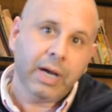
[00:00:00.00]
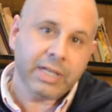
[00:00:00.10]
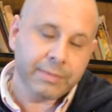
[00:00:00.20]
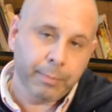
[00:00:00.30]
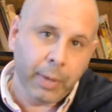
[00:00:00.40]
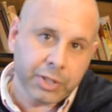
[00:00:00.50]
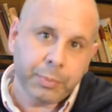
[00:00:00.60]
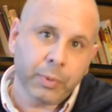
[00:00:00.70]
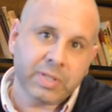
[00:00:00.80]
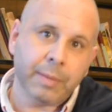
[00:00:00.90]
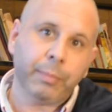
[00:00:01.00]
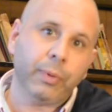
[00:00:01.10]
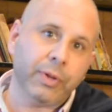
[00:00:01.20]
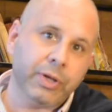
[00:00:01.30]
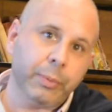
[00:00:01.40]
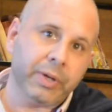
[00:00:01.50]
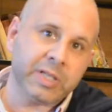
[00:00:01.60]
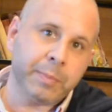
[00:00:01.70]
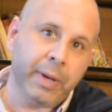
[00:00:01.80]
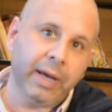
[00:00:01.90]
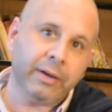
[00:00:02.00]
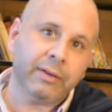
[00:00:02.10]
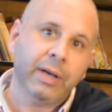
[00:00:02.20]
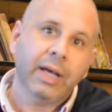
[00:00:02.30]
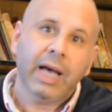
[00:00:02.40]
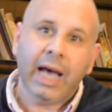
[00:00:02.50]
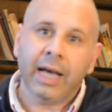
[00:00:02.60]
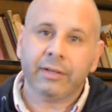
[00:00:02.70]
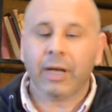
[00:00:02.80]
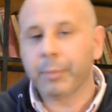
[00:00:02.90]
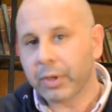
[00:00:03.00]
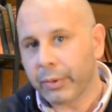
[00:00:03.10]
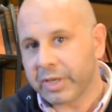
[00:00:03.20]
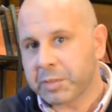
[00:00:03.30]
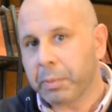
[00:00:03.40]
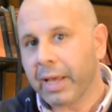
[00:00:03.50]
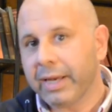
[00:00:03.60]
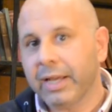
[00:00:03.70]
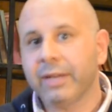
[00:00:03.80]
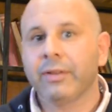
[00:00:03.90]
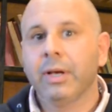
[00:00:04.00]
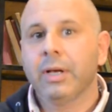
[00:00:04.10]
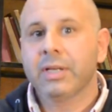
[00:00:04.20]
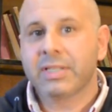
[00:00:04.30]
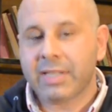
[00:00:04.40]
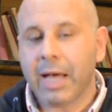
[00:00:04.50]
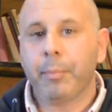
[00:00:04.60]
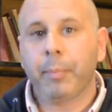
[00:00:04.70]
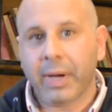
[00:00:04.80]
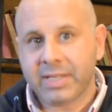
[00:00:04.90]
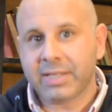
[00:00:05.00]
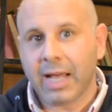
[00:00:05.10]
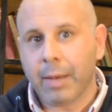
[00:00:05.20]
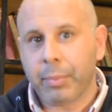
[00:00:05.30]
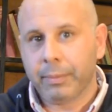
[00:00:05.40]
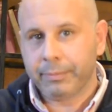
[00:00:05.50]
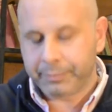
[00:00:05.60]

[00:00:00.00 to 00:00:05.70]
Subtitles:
It's much more simple than you would expect, and I'm going to explain it step by step.